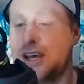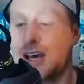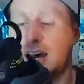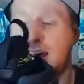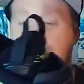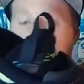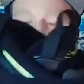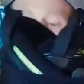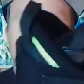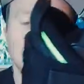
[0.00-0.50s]

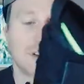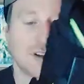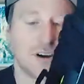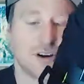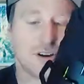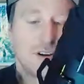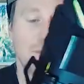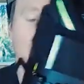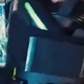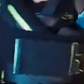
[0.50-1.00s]
Um, it's
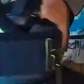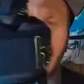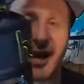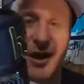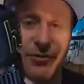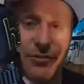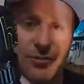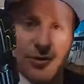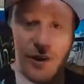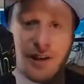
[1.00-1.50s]
going to be
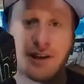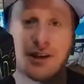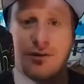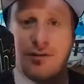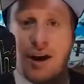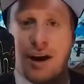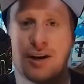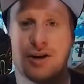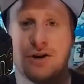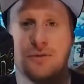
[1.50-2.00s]
a really
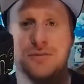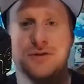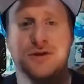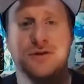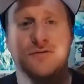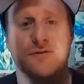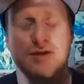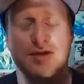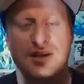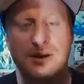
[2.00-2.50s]
great
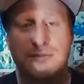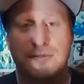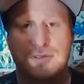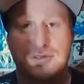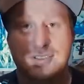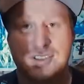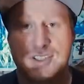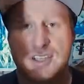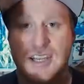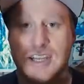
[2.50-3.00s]
option for someone
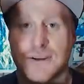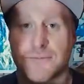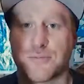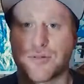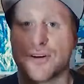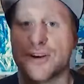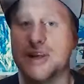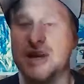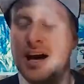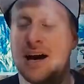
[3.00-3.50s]
who's skiing
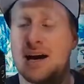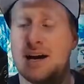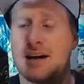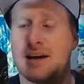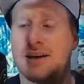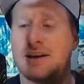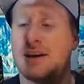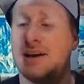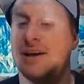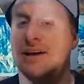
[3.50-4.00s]
pretty
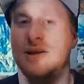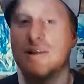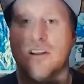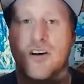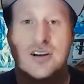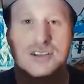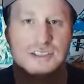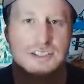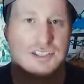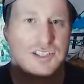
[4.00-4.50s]
hard,
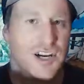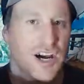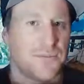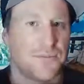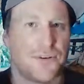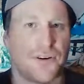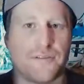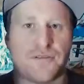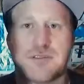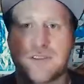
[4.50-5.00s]
likes to
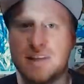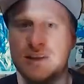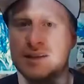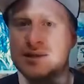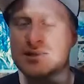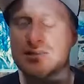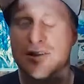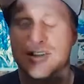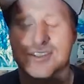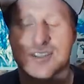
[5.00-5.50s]
jump off
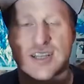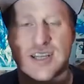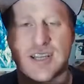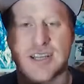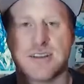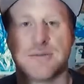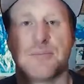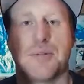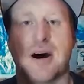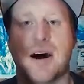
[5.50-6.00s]
things, likes to hit
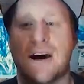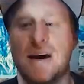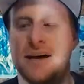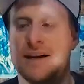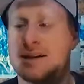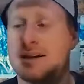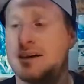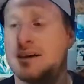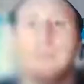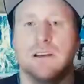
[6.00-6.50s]
the
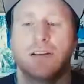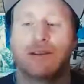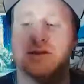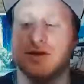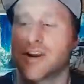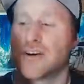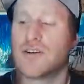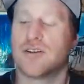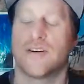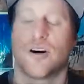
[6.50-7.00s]
park.
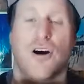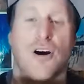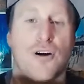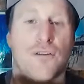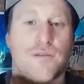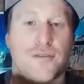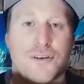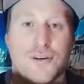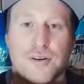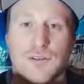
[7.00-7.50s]
So
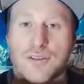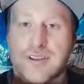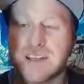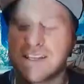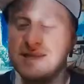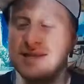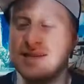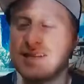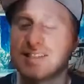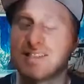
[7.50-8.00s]
overall,
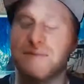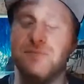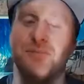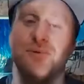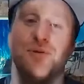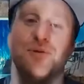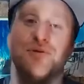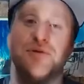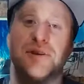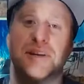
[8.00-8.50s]
this is a
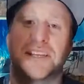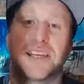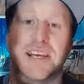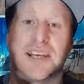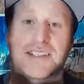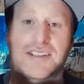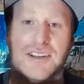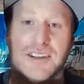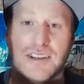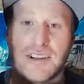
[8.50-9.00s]
boot that
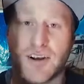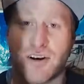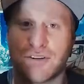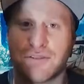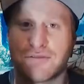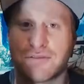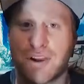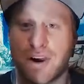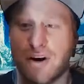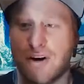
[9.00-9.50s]
kicks a lot
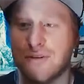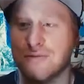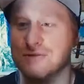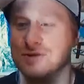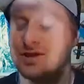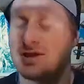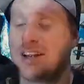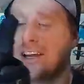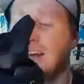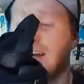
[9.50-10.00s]
of
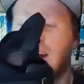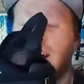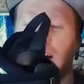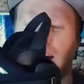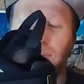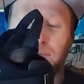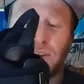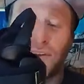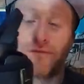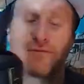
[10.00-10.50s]
goals.
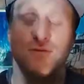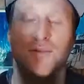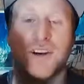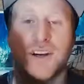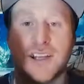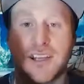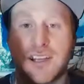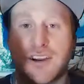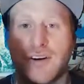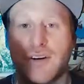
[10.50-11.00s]
Um, they've
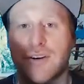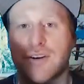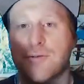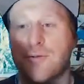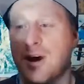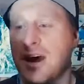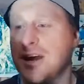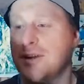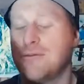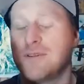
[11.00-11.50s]
really gone
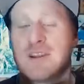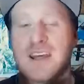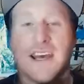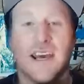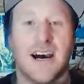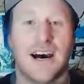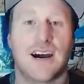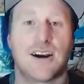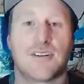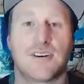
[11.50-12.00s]
away with
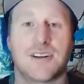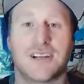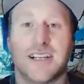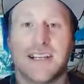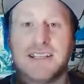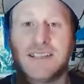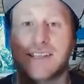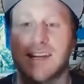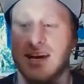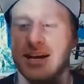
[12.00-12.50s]
their
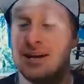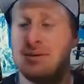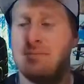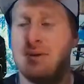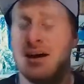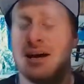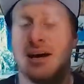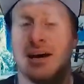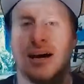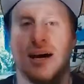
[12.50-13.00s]
R&D team.
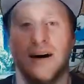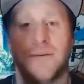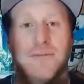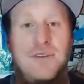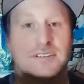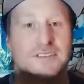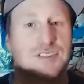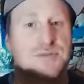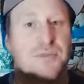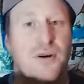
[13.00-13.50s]
Um,
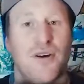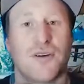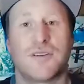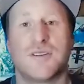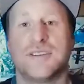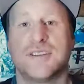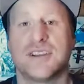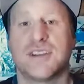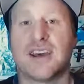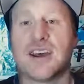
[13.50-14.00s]
they've
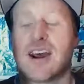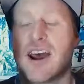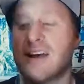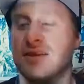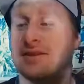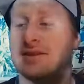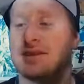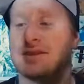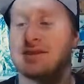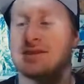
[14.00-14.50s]
spoken to their
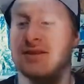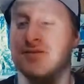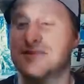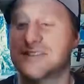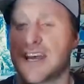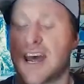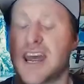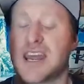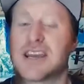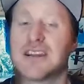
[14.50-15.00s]
athletes, they've
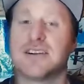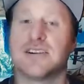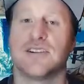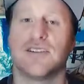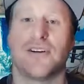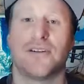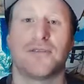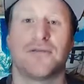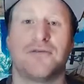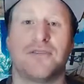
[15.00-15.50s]
taken a
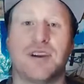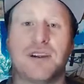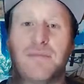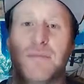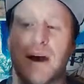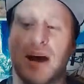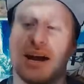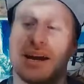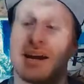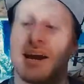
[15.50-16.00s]
lot of
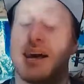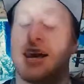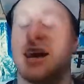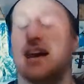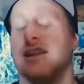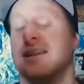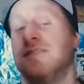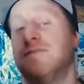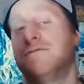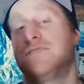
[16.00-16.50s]
feedback,
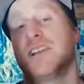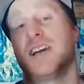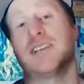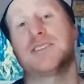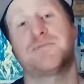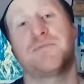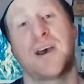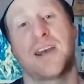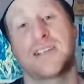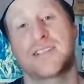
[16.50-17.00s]
and they've
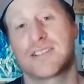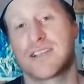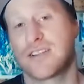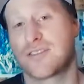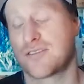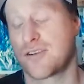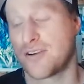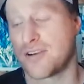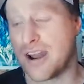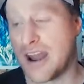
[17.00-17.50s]
just basically
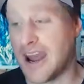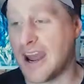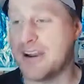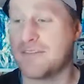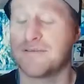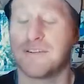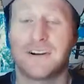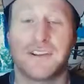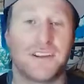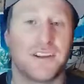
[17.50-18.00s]
thrown
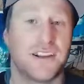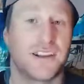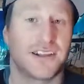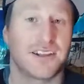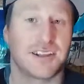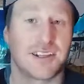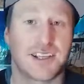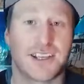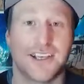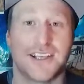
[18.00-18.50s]
everything
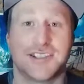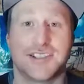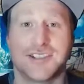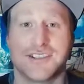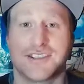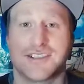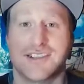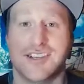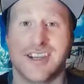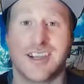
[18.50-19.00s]
in the
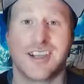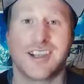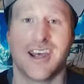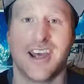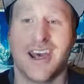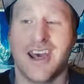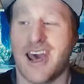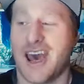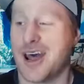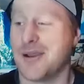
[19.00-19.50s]
kitchen sink
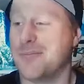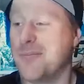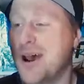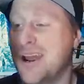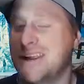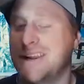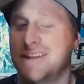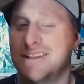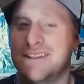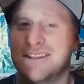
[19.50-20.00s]
at
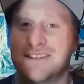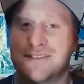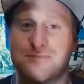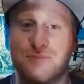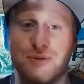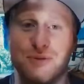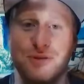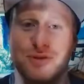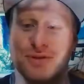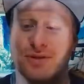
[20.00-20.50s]
making this
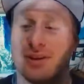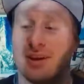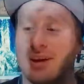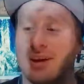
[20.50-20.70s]
boot.